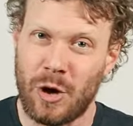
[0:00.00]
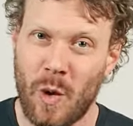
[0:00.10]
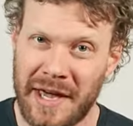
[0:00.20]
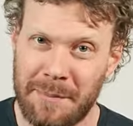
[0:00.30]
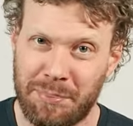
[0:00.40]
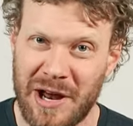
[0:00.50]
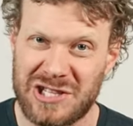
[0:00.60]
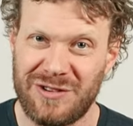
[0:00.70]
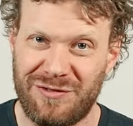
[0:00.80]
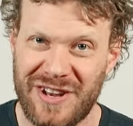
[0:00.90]
a quick
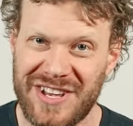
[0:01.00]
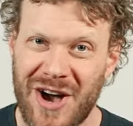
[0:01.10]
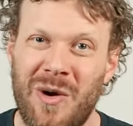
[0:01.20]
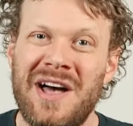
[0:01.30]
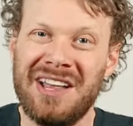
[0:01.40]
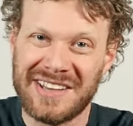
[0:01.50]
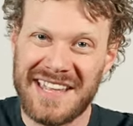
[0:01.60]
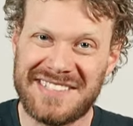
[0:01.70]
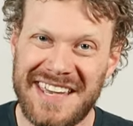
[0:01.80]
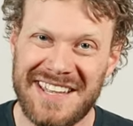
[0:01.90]
impression video.
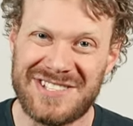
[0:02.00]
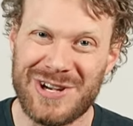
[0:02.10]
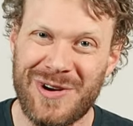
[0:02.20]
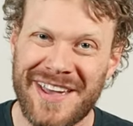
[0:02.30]
Let's get into